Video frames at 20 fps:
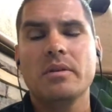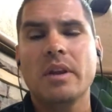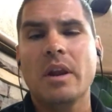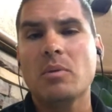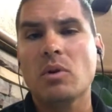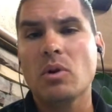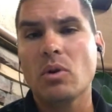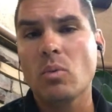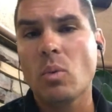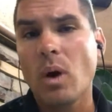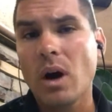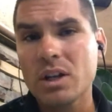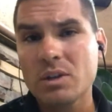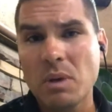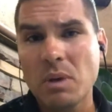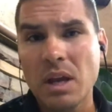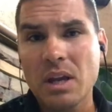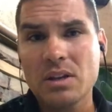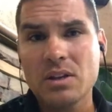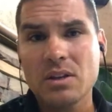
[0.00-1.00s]
neighborhood
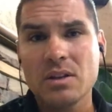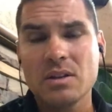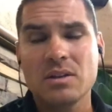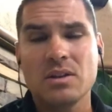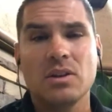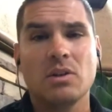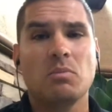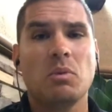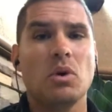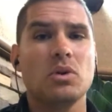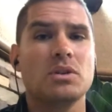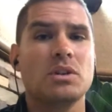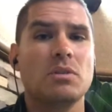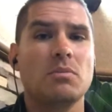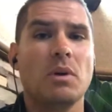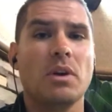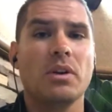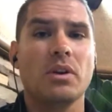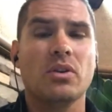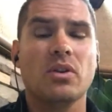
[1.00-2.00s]
watch pages. You're posting
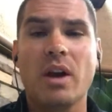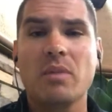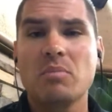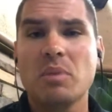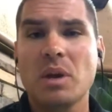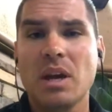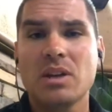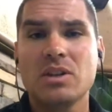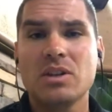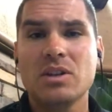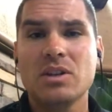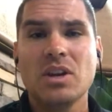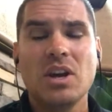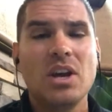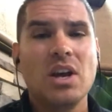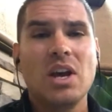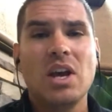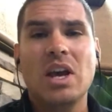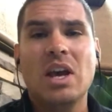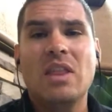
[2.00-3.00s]
them on the crime page.
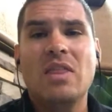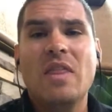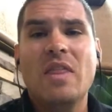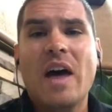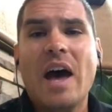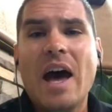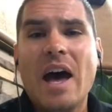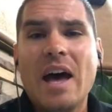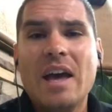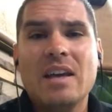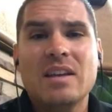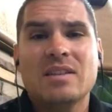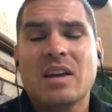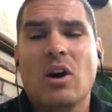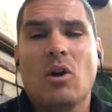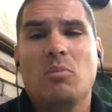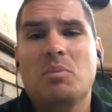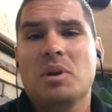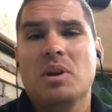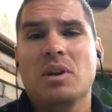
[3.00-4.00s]
And that is
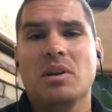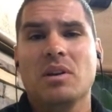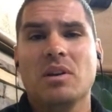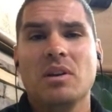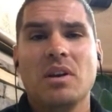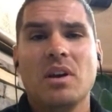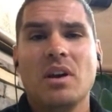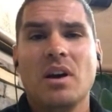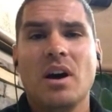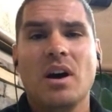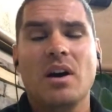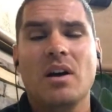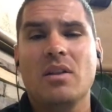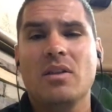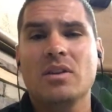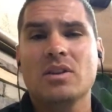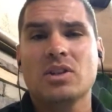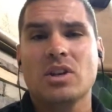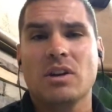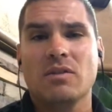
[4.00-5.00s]
helping
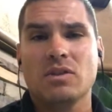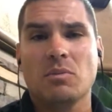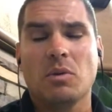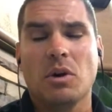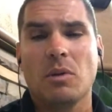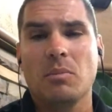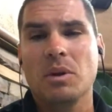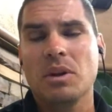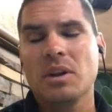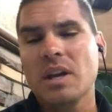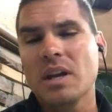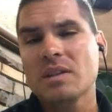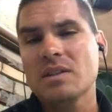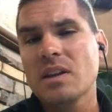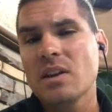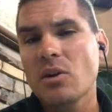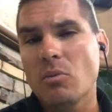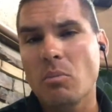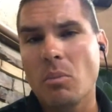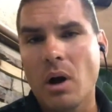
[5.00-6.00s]
the sheriff's department.
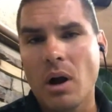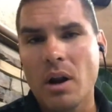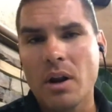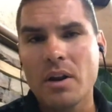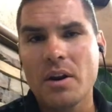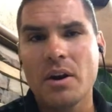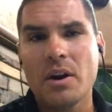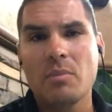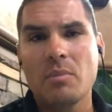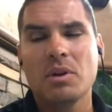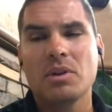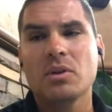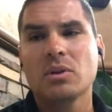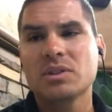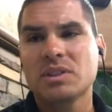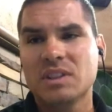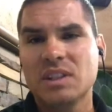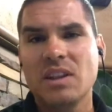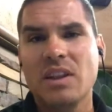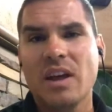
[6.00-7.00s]
Yes, they don't monitor, but
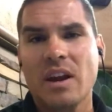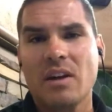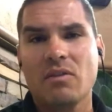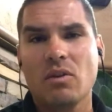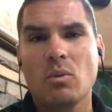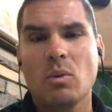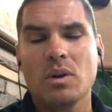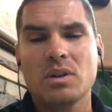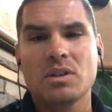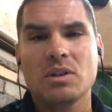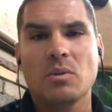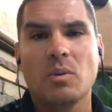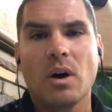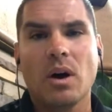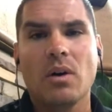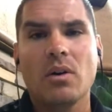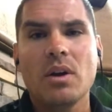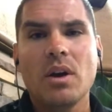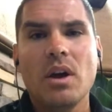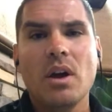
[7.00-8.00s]
they'll see that every once in a
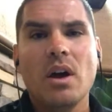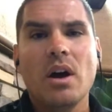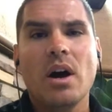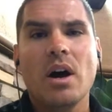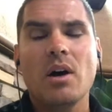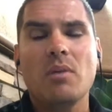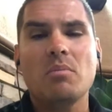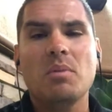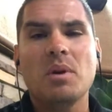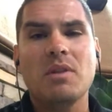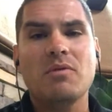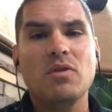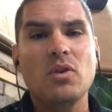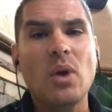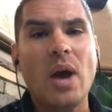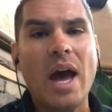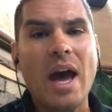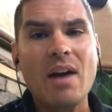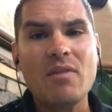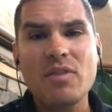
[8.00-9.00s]
while. But if
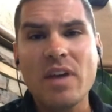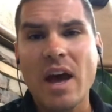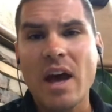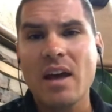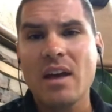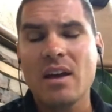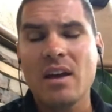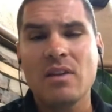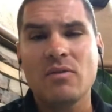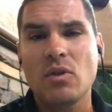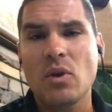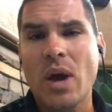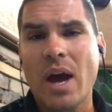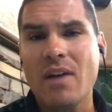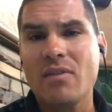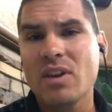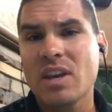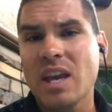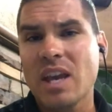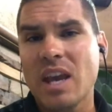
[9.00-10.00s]
you have that, if you
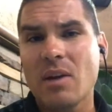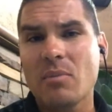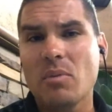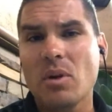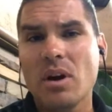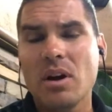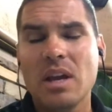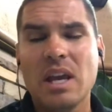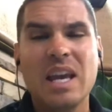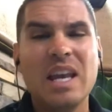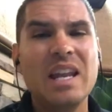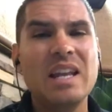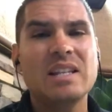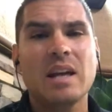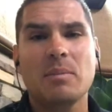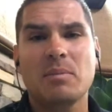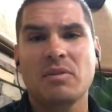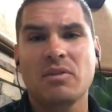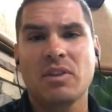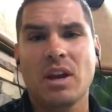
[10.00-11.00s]
have a camera, any
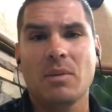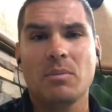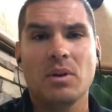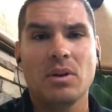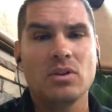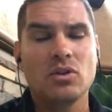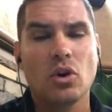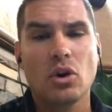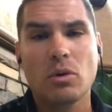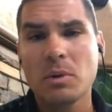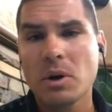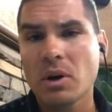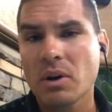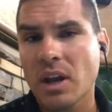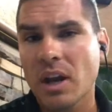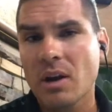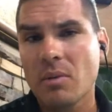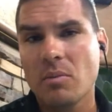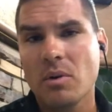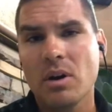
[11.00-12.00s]
type of camera, a doorbell
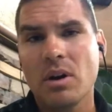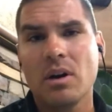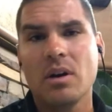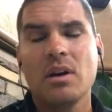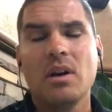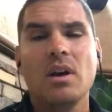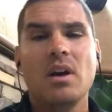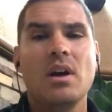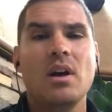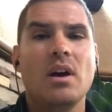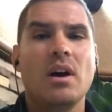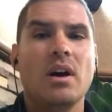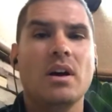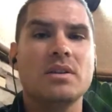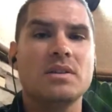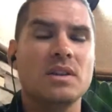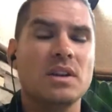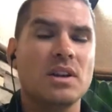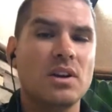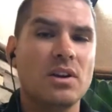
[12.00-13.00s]
camera,
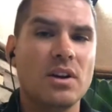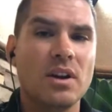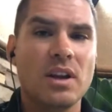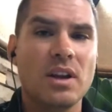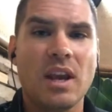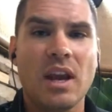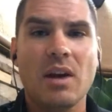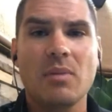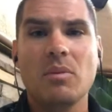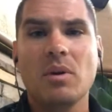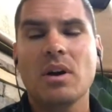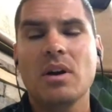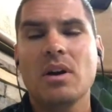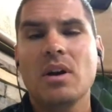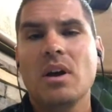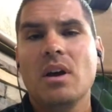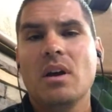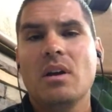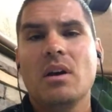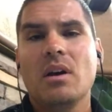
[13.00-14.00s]
a security camera,